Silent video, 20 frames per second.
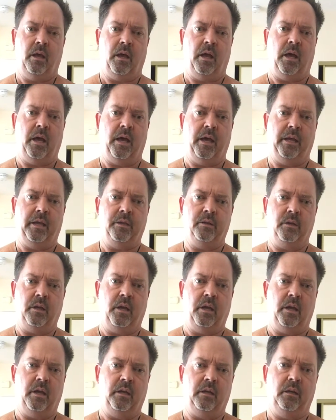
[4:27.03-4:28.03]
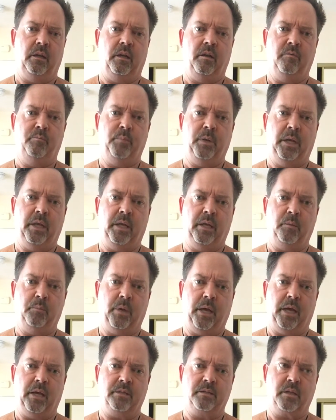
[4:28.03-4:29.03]
I love playing
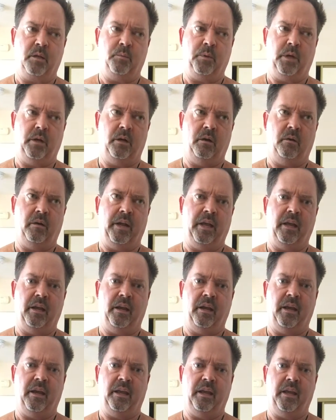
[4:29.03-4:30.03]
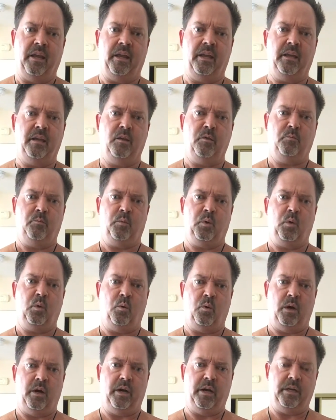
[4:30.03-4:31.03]
basketball, and I am
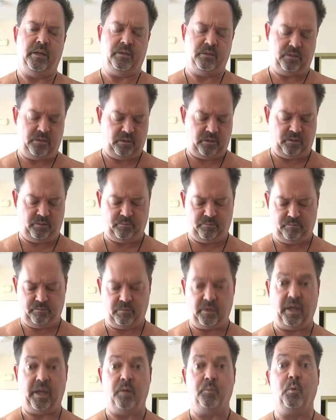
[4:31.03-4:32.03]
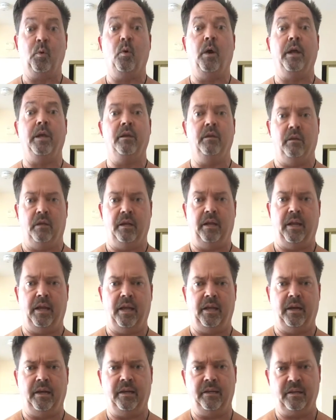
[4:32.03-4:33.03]
quite good
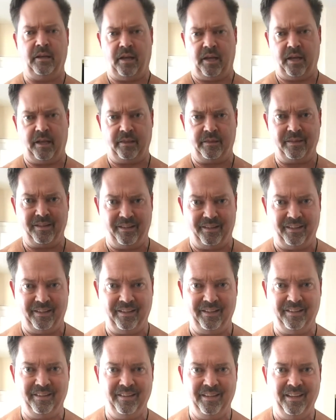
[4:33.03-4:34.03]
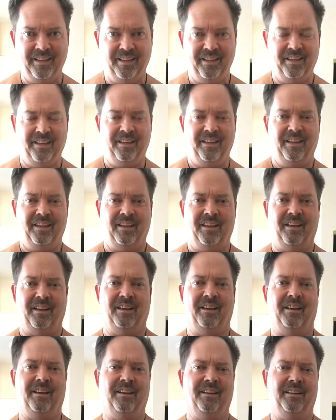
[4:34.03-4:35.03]
at it, I think.
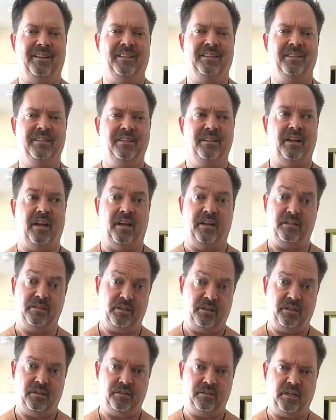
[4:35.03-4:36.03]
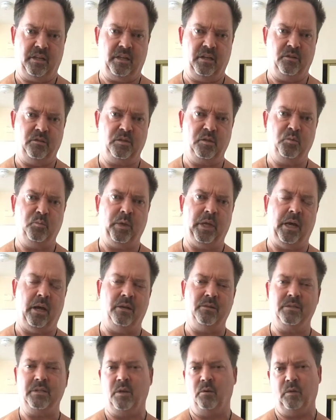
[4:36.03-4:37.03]
Not as good as I used to be. I
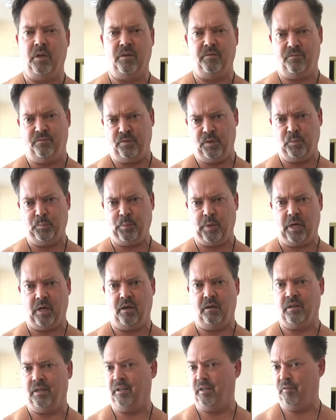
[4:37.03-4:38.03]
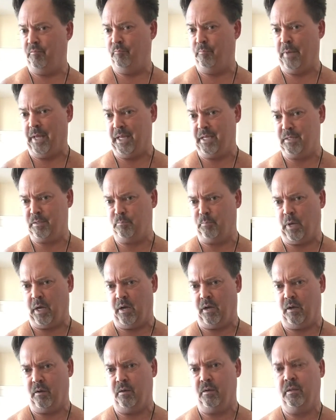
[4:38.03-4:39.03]
also love football. I love
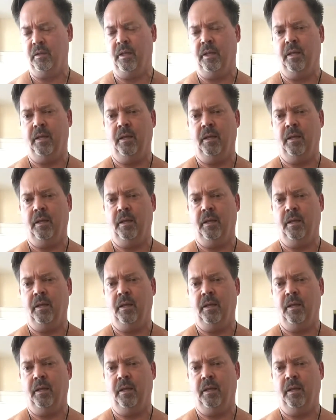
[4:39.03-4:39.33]
baseball.